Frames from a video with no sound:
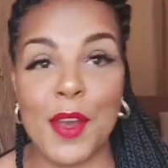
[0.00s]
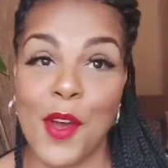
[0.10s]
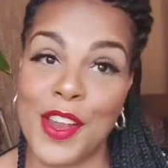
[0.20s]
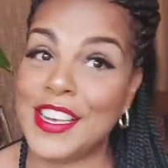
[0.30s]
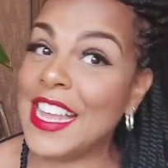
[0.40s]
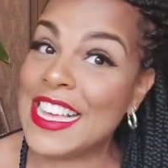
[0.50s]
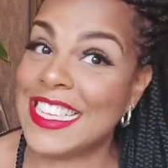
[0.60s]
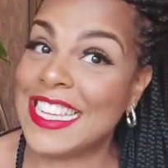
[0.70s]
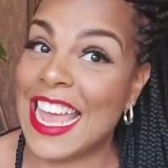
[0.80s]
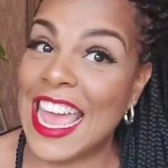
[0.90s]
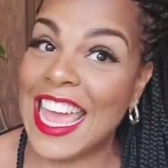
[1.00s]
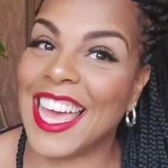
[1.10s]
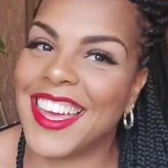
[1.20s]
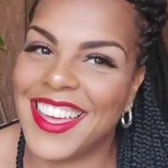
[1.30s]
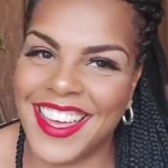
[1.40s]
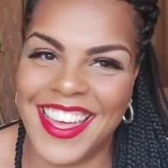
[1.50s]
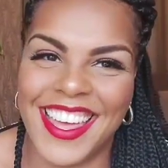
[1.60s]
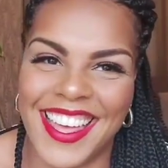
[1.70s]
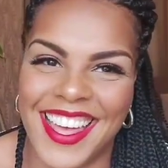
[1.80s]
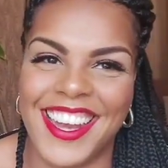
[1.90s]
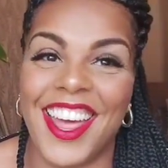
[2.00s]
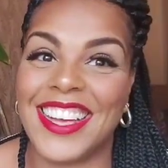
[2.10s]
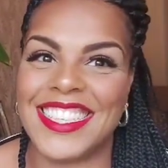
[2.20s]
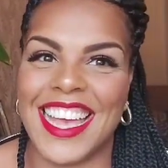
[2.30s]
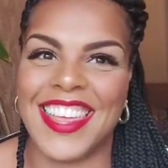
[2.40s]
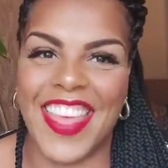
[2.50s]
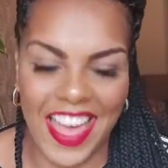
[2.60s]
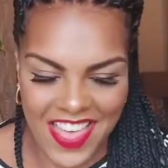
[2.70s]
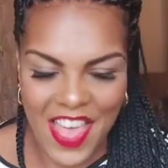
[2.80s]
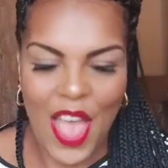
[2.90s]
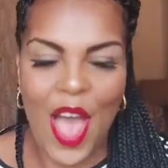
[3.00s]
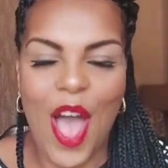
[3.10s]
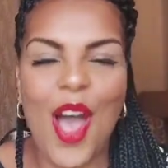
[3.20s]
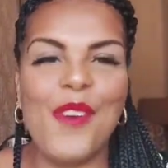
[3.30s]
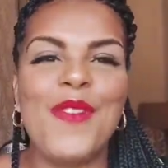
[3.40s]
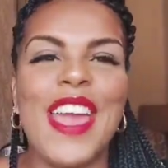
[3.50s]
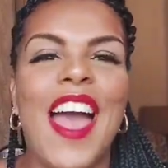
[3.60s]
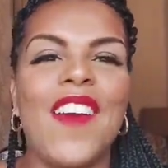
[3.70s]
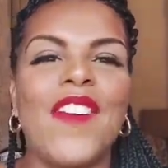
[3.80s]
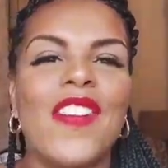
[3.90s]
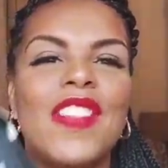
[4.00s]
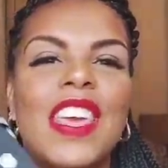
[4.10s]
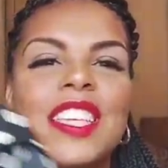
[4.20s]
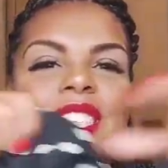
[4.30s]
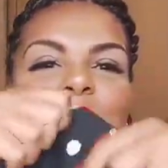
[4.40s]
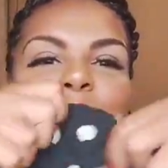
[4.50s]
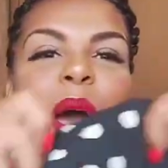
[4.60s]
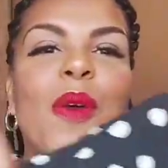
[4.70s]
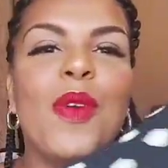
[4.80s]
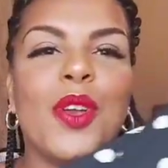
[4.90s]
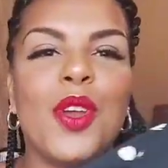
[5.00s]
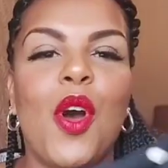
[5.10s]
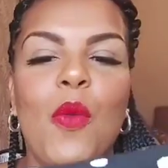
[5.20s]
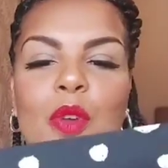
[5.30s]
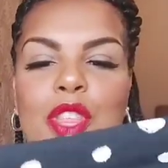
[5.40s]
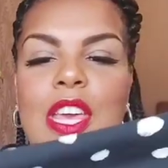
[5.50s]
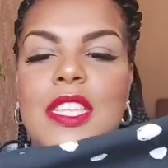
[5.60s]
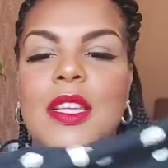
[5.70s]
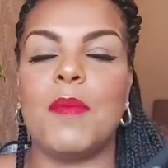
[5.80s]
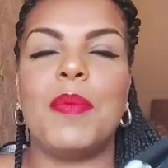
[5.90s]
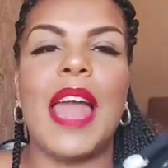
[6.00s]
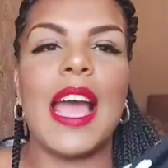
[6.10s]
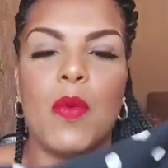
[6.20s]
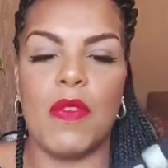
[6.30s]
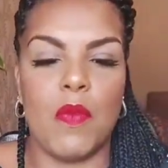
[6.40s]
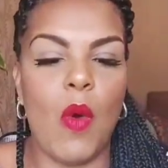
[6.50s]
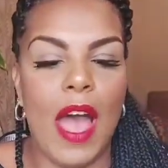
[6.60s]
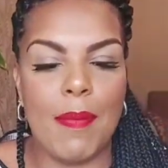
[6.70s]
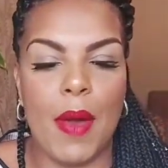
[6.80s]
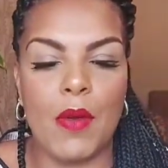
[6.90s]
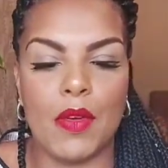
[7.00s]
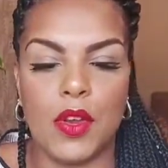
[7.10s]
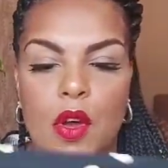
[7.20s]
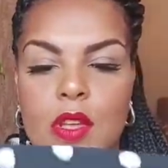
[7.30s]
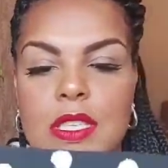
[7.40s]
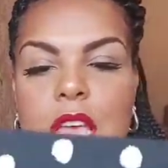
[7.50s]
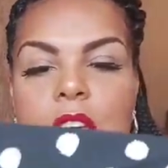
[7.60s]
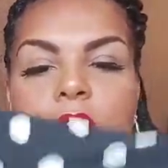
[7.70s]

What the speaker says: But not leastly, I like saying that. We have this polka dot, which is black with white polka dots.